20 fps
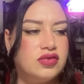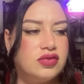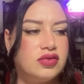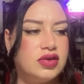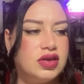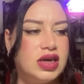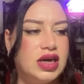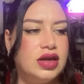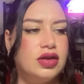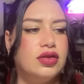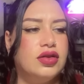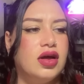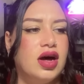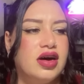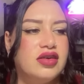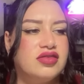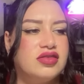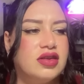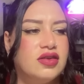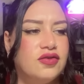get
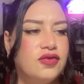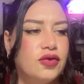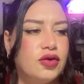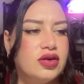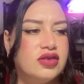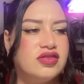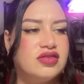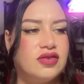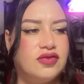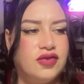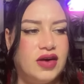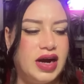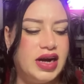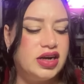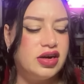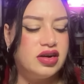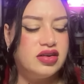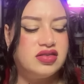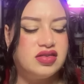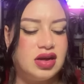lost in the forest to
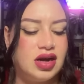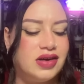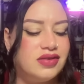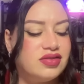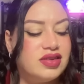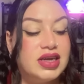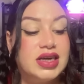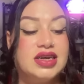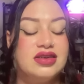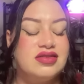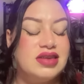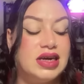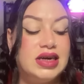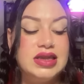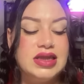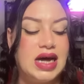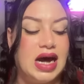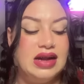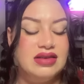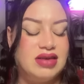find ourselves. Like it's
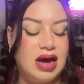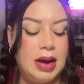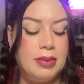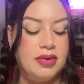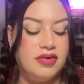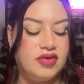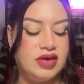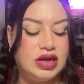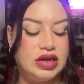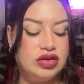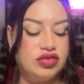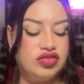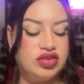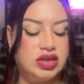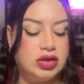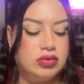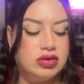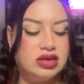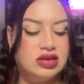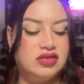like that type of
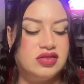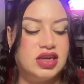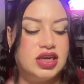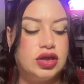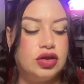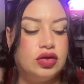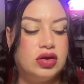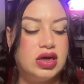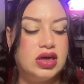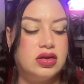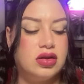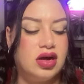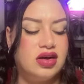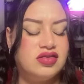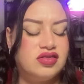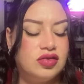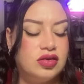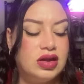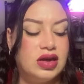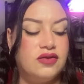energy where it's like you get
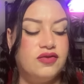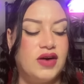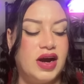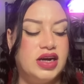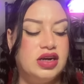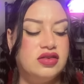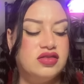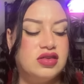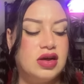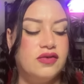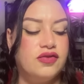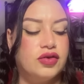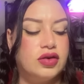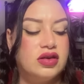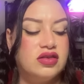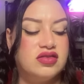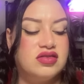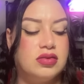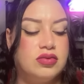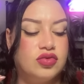lost to like find yourself, where
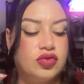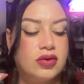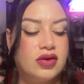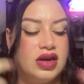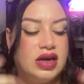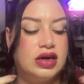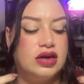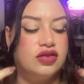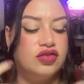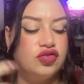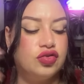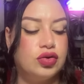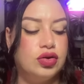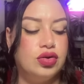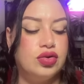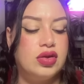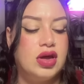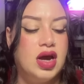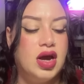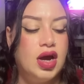there's some sort of inner
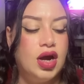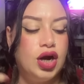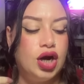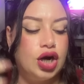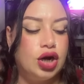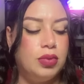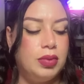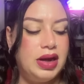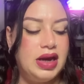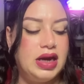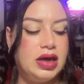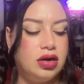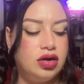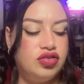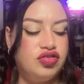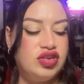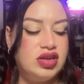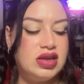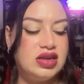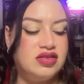truth, hermit
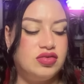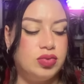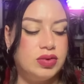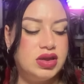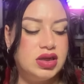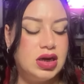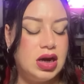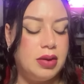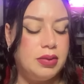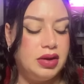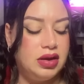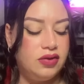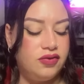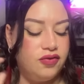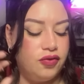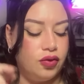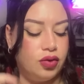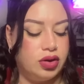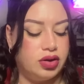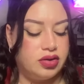energy that's really coming
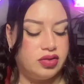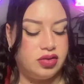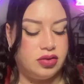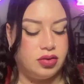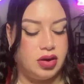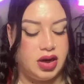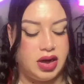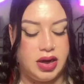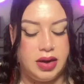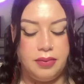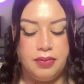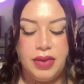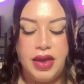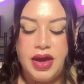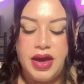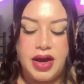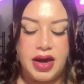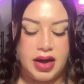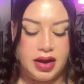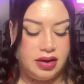forth. Okay,
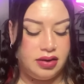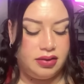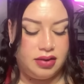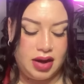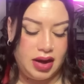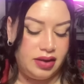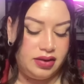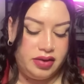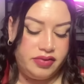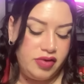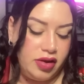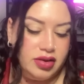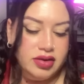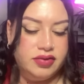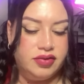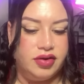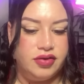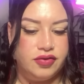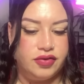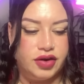and I love all
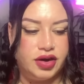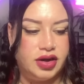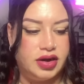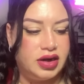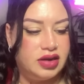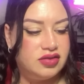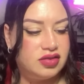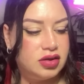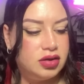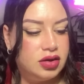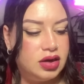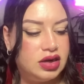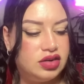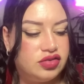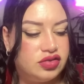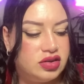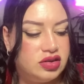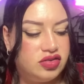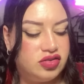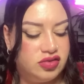of it for you guys.
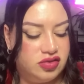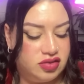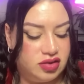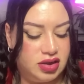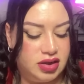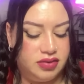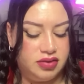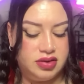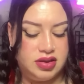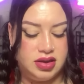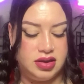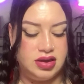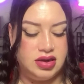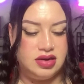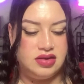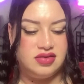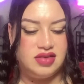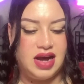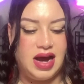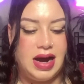Congratulations on everything
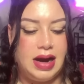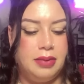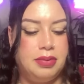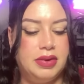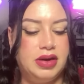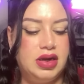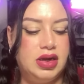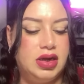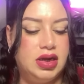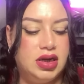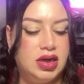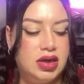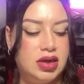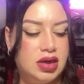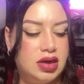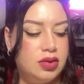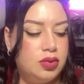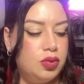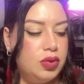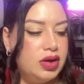that is happening
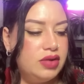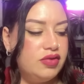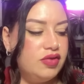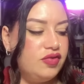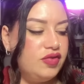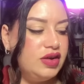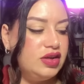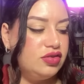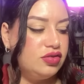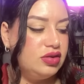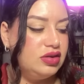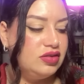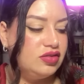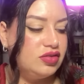and whatever victories